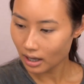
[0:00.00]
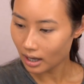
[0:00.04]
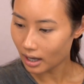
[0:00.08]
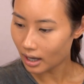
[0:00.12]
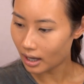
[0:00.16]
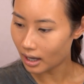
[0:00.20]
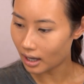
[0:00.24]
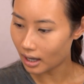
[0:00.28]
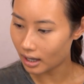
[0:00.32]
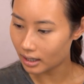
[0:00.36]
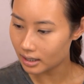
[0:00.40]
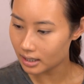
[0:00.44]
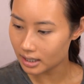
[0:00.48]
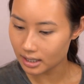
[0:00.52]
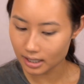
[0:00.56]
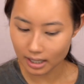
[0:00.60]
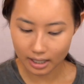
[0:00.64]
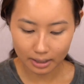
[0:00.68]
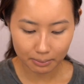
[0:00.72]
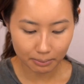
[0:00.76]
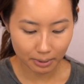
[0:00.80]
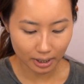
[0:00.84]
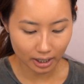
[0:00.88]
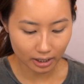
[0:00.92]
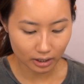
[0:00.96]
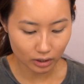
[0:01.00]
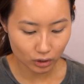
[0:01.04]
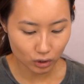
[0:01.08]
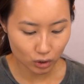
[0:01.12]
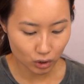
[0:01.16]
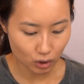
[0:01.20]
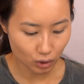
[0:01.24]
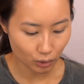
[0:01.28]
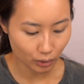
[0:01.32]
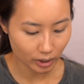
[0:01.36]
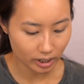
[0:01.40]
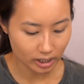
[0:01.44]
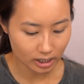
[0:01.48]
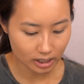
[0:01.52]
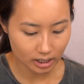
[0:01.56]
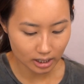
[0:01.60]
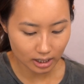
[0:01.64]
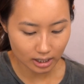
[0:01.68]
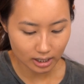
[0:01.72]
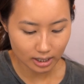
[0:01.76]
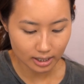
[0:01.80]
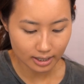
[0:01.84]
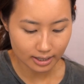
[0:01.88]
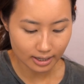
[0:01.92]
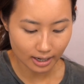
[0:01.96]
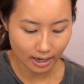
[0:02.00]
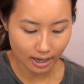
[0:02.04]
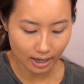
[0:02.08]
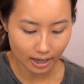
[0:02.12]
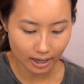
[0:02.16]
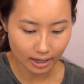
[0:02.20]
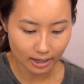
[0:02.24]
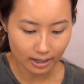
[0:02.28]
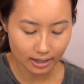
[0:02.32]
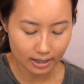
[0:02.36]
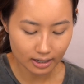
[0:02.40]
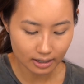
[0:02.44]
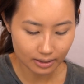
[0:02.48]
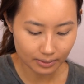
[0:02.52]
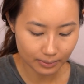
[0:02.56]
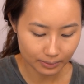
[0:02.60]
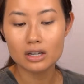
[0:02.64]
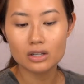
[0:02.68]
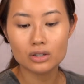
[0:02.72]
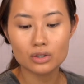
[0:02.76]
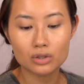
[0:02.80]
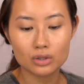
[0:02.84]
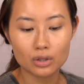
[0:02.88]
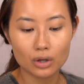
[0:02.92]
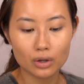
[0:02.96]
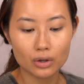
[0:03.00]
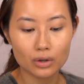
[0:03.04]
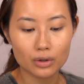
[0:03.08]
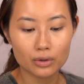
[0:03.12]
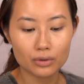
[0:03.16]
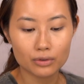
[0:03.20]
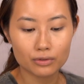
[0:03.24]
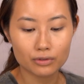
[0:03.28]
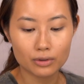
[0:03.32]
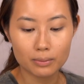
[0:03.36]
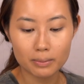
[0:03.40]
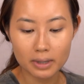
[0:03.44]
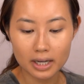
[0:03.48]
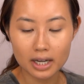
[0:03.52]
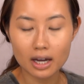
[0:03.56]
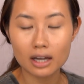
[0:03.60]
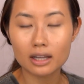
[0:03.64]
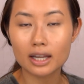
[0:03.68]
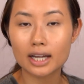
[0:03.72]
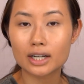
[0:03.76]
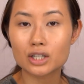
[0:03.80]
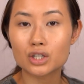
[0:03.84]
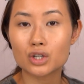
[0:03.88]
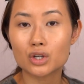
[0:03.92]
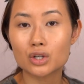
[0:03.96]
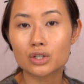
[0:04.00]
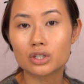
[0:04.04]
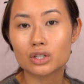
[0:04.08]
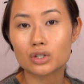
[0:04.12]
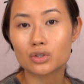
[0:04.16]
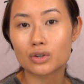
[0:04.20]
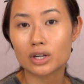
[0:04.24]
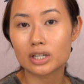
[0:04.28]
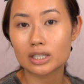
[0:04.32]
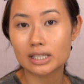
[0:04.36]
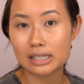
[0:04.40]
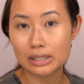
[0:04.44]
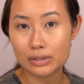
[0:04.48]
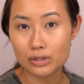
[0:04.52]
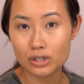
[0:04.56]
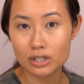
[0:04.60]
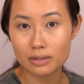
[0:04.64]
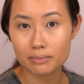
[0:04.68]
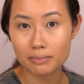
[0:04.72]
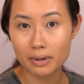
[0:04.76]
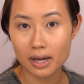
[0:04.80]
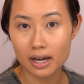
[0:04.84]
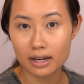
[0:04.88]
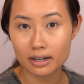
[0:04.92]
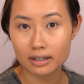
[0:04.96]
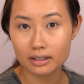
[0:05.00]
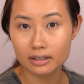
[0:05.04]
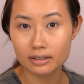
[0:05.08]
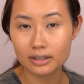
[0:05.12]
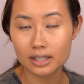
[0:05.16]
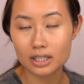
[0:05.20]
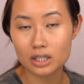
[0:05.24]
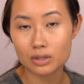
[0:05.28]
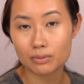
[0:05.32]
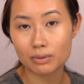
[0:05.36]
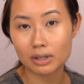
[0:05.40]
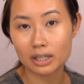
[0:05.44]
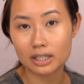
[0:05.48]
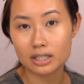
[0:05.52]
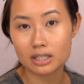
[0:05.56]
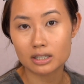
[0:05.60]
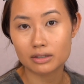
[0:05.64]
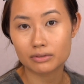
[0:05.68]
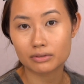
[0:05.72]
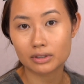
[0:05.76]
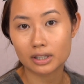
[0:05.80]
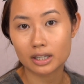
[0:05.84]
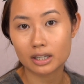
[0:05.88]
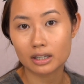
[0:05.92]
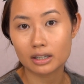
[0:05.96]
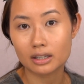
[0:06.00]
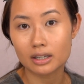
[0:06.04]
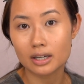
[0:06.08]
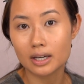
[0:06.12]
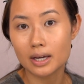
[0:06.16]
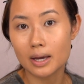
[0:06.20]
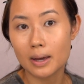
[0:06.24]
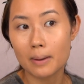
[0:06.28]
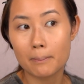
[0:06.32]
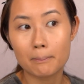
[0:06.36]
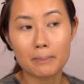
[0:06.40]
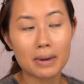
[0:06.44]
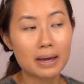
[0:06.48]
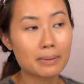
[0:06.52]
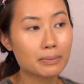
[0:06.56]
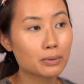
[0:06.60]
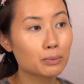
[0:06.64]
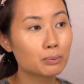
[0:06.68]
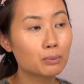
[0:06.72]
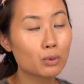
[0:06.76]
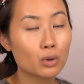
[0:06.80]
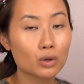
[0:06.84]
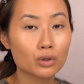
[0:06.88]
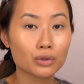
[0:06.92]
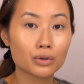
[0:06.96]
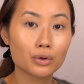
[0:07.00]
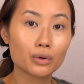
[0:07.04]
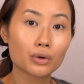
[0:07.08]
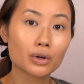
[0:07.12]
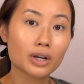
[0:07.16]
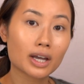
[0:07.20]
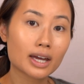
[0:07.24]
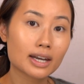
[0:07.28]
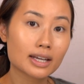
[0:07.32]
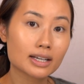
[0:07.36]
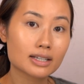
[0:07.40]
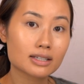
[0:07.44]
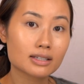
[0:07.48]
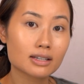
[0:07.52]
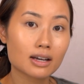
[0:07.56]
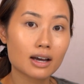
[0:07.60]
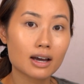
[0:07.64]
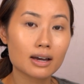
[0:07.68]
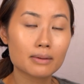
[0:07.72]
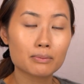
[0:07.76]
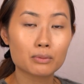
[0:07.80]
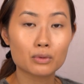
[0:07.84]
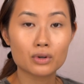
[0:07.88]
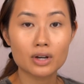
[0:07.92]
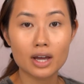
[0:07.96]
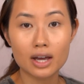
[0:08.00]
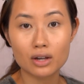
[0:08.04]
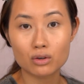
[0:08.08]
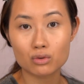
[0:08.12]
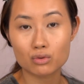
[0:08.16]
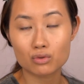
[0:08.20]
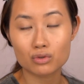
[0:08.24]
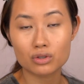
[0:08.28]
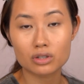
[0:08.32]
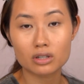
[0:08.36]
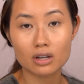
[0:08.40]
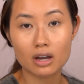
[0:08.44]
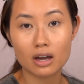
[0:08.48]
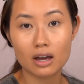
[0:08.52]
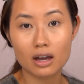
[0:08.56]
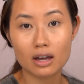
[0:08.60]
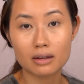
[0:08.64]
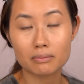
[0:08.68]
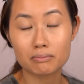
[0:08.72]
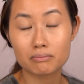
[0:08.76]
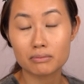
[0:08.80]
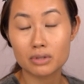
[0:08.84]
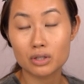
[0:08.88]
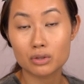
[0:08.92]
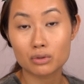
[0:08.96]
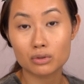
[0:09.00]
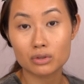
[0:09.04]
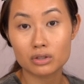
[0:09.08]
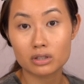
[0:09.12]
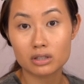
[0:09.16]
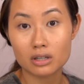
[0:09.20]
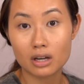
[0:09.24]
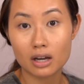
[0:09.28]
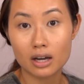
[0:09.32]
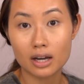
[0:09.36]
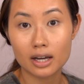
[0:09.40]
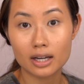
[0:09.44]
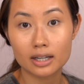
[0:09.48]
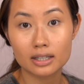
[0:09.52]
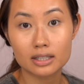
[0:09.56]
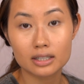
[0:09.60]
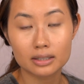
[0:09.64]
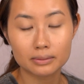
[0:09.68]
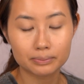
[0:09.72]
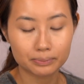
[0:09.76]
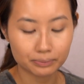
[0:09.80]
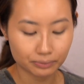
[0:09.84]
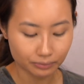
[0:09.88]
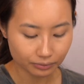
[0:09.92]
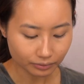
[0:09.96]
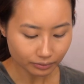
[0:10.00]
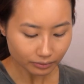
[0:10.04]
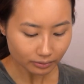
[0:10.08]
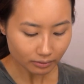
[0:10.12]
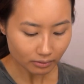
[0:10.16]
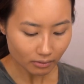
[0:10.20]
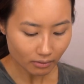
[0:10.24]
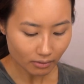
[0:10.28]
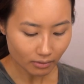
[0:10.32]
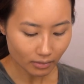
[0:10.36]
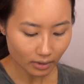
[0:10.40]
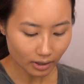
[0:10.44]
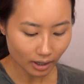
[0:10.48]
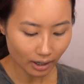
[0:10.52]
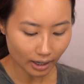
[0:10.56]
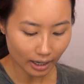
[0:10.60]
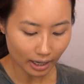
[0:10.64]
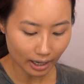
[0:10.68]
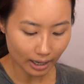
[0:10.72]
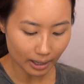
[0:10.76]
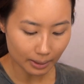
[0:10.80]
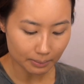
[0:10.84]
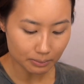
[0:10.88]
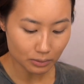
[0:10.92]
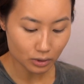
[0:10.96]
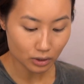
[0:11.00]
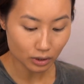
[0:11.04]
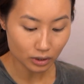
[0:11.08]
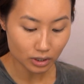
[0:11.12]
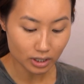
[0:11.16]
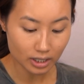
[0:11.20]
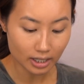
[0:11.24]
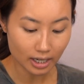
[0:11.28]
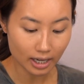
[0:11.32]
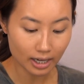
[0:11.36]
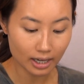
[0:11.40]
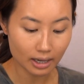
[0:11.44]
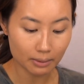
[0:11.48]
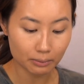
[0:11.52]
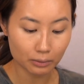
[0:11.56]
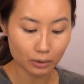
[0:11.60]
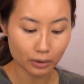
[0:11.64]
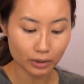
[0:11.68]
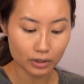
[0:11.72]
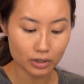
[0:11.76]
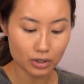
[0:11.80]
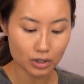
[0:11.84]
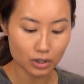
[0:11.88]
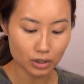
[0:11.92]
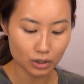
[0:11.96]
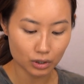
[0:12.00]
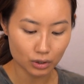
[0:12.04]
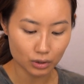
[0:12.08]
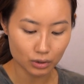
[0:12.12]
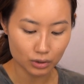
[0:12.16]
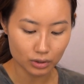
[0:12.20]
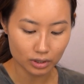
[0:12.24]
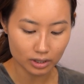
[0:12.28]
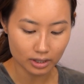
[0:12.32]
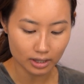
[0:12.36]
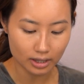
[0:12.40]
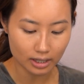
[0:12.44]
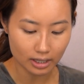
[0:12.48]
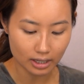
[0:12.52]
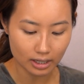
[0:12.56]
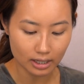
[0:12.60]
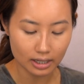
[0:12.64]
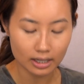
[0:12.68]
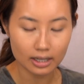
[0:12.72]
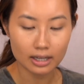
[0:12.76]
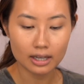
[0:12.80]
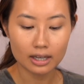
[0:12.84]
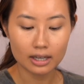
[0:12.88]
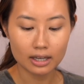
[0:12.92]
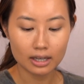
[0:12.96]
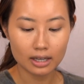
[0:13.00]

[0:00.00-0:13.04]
And setting powder choice today, so for me, I like to use a translucent powder that's relatively maybe more on the organic side, more natural side, mineral side. So today I'm going to use the